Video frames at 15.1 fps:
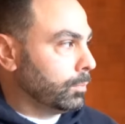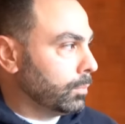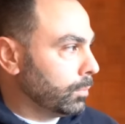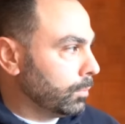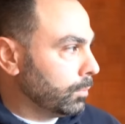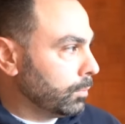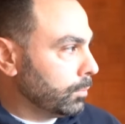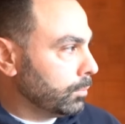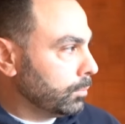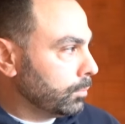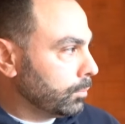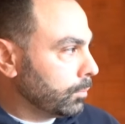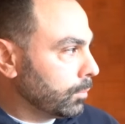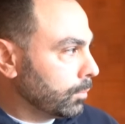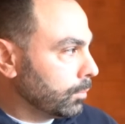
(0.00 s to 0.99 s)

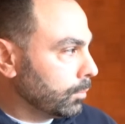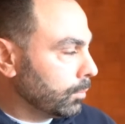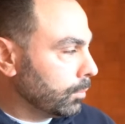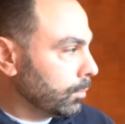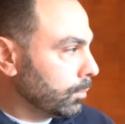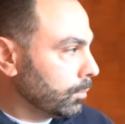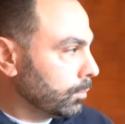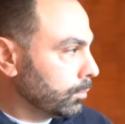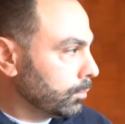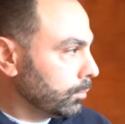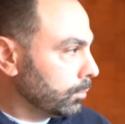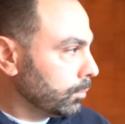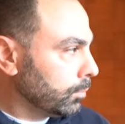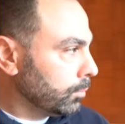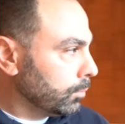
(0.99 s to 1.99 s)

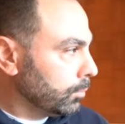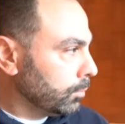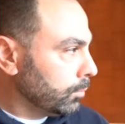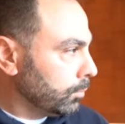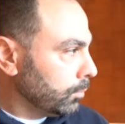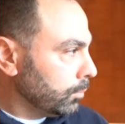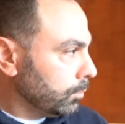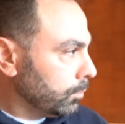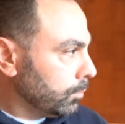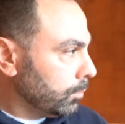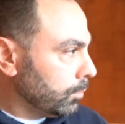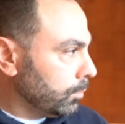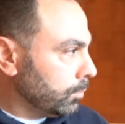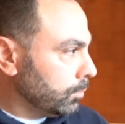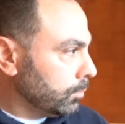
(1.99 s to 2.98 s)

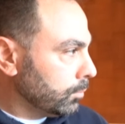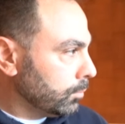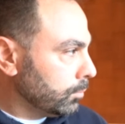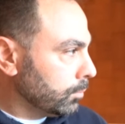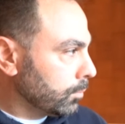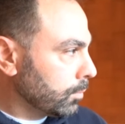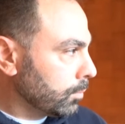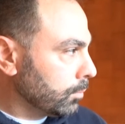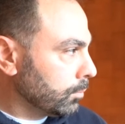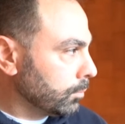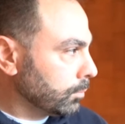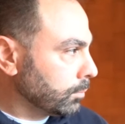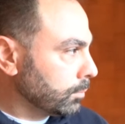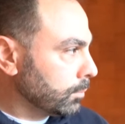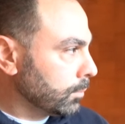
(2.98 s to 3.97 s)

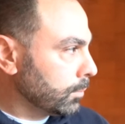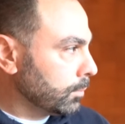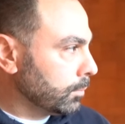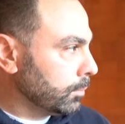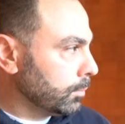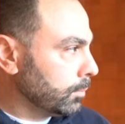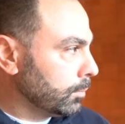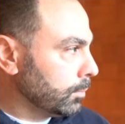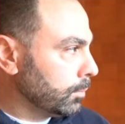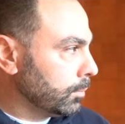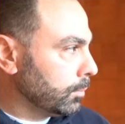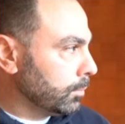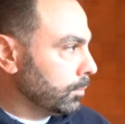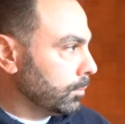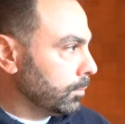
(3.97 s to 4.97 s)
[no speech]